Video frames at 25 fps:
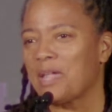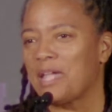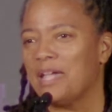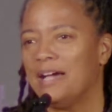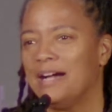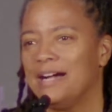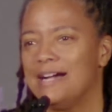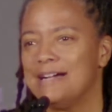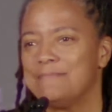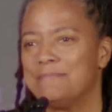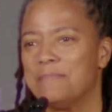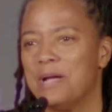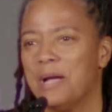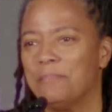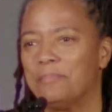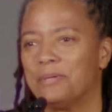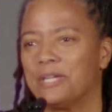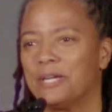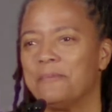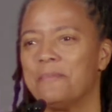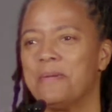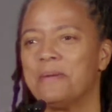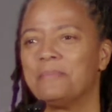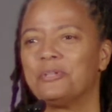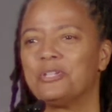But I
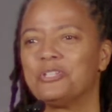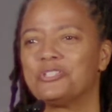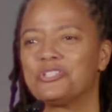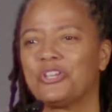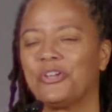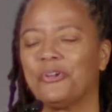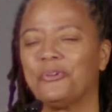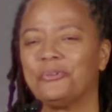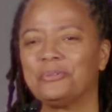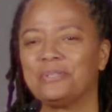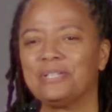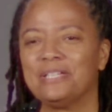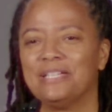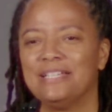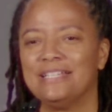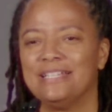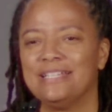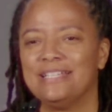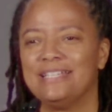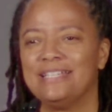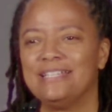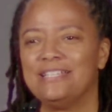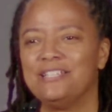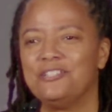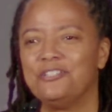remember, so
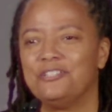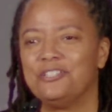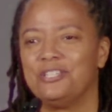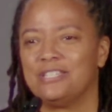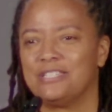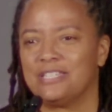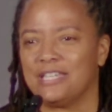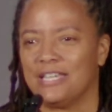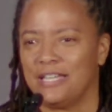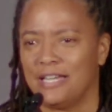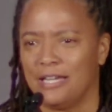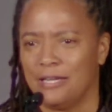she said,